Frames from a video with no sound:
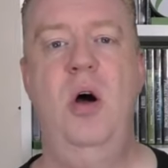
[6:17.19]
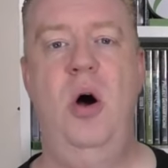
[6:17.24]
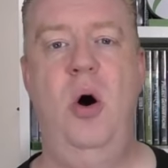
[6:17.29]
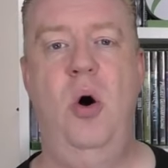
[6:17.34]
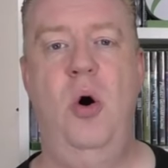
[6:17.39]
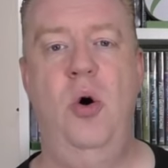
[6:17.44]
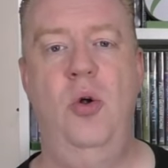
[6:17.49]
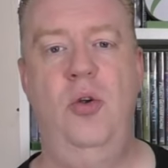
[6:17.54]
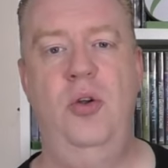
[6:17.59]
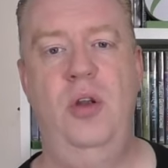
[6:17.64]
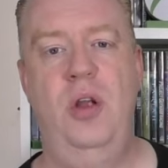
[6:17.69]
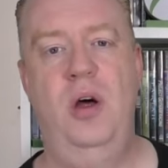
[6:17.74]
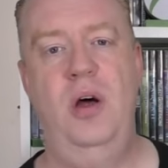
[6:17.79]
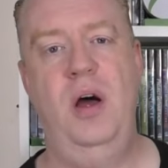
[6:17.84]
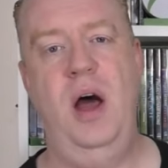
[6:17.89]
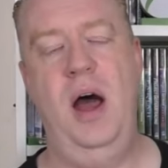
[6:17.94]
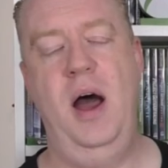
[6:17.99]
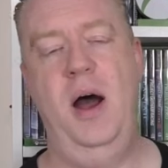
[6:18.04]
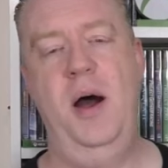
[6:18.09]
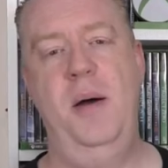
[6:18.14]

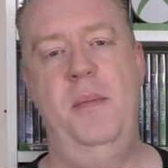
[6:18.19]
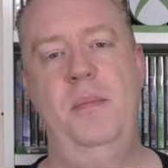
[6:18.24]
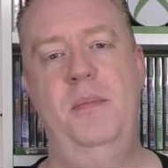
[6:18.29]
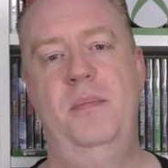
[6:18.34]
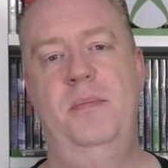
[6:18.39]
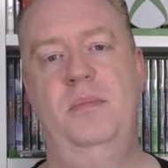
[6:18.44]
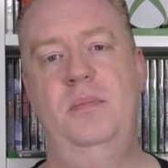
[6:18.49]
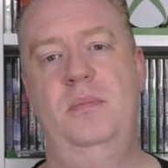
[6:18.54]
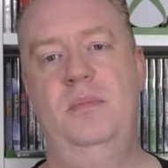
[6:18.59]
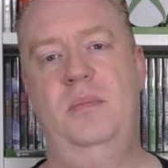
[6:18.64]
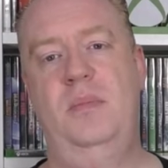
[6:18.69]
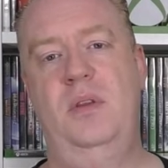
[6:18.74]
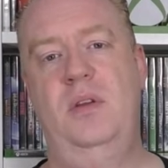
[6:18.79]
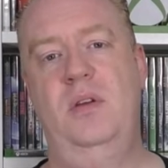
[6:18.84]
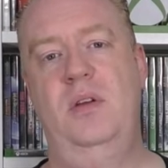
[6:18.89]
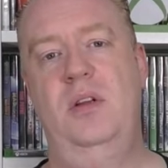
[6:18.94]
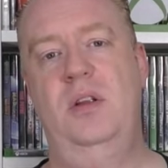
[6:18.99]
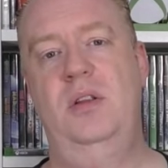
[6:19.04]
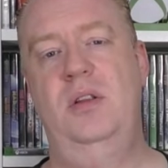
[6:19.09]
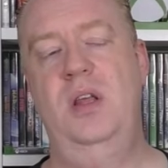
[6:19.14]
on
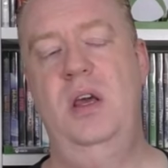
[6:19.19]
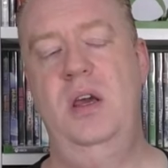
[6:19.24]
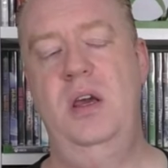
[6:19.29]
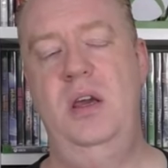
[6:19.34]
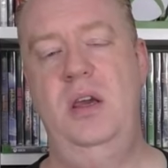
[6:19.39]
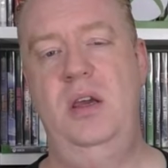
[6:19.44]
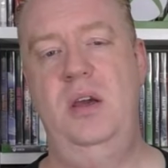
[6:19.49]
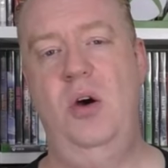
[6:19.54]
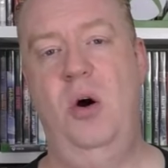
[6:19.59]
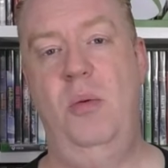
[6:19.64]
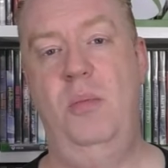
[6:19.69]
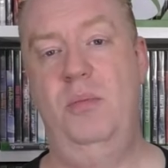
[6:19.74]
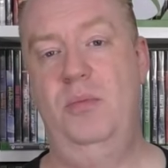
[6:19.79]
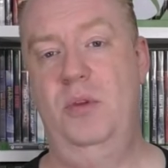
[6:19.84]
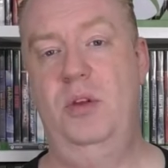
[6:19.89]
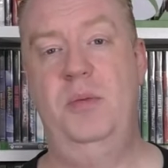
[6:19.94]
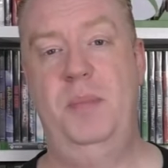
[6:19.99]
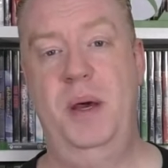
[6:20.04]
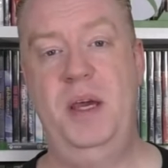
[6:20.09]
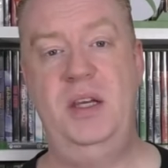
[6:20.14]
the
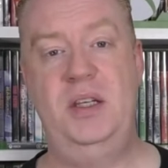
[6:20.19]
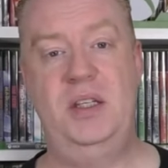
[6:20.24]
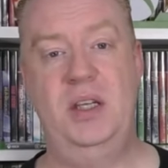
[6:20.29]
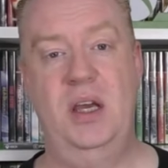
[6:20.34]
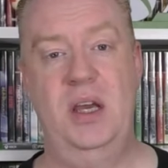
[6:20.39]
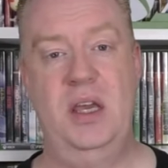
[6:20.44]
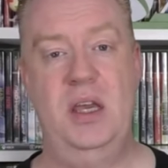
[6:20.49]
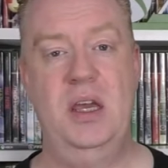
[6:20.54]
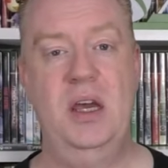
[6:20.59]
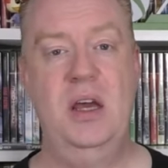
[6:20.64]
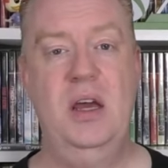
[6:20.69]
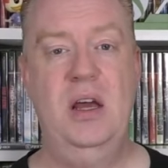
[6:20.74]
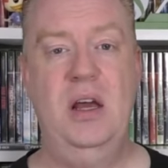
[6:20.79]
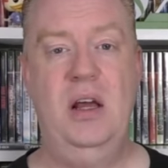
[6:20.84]
PC,